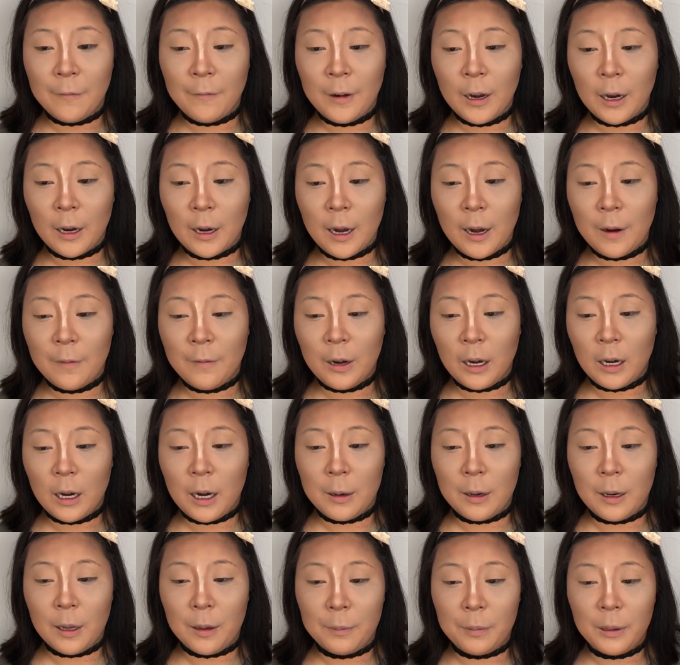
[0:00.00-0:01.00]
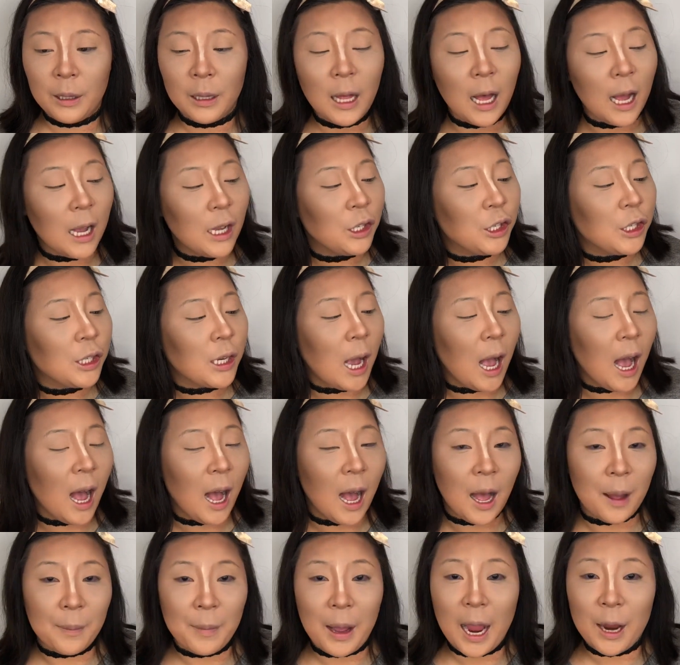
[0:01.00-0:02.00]
Very plush.
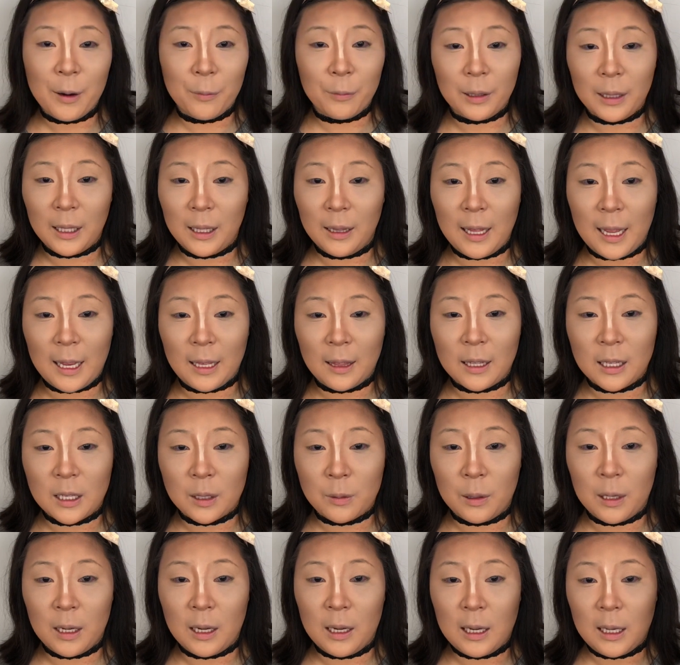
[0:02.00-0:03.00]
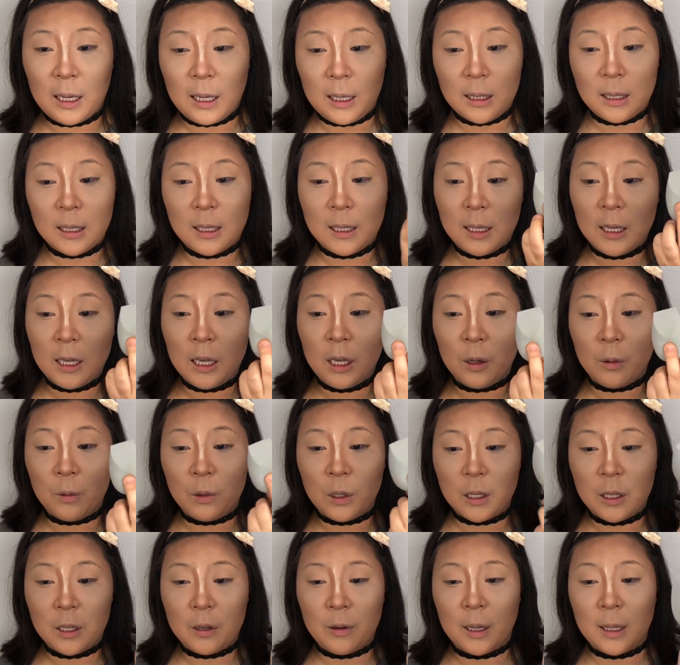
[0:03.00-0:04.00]
I really like this one, and it gets
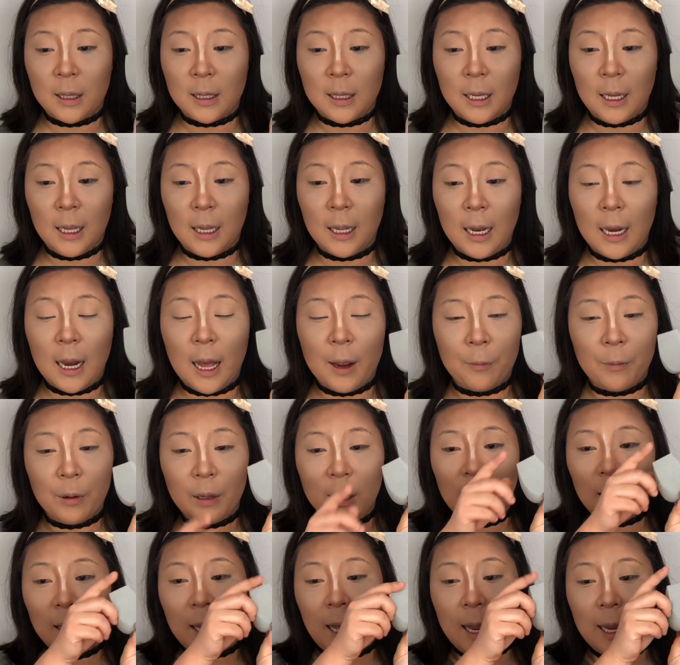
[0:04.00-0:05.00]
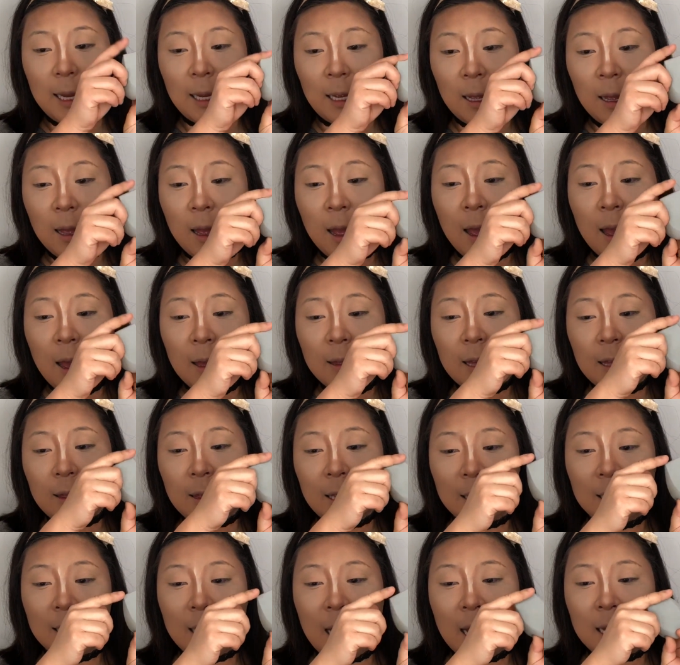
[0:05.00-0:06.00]
huge, as you can see, and I really like that
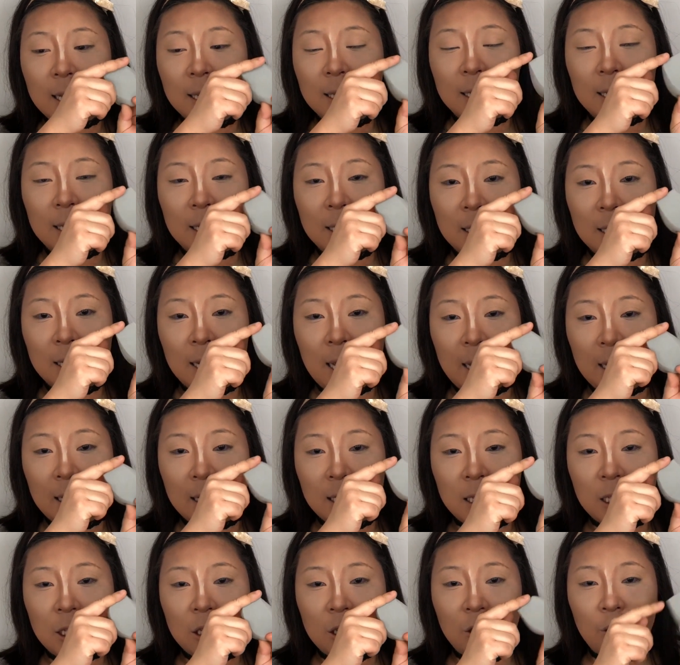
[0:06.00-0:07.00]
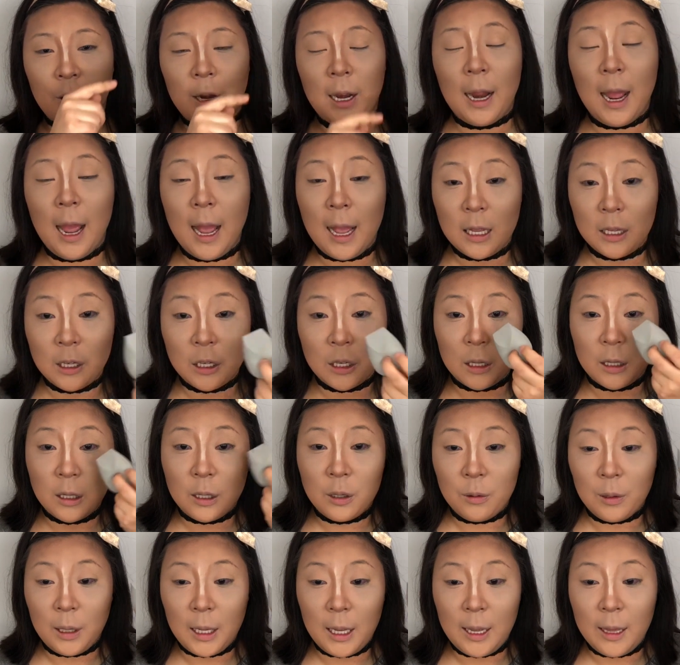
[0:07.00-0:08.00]
this has this nice straight edge
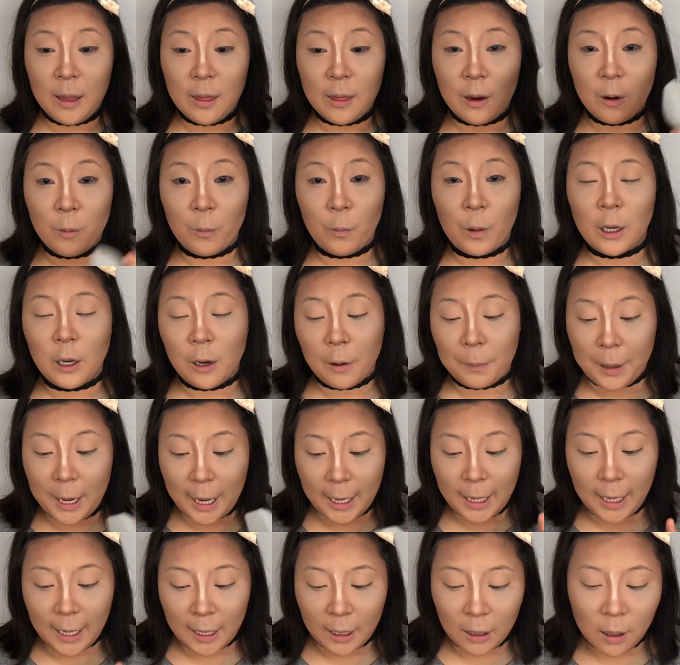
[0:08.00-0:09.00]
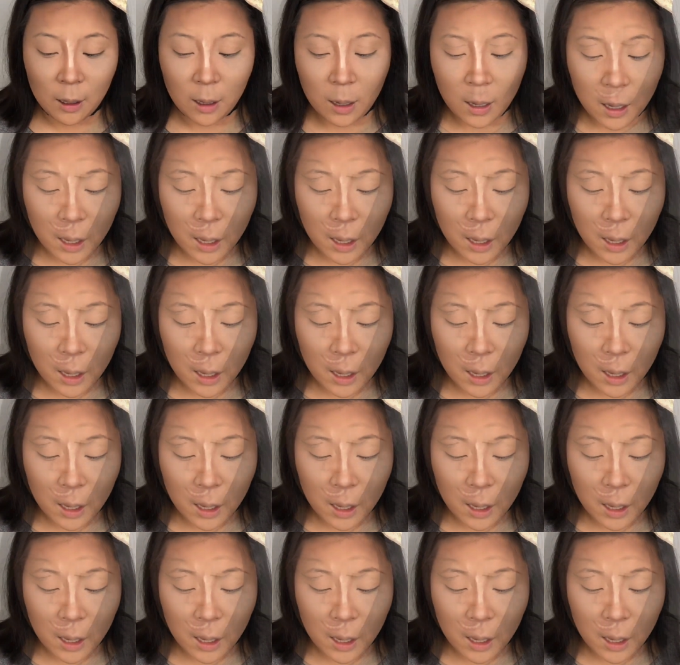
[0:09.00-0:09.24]
to get in there when you're baking.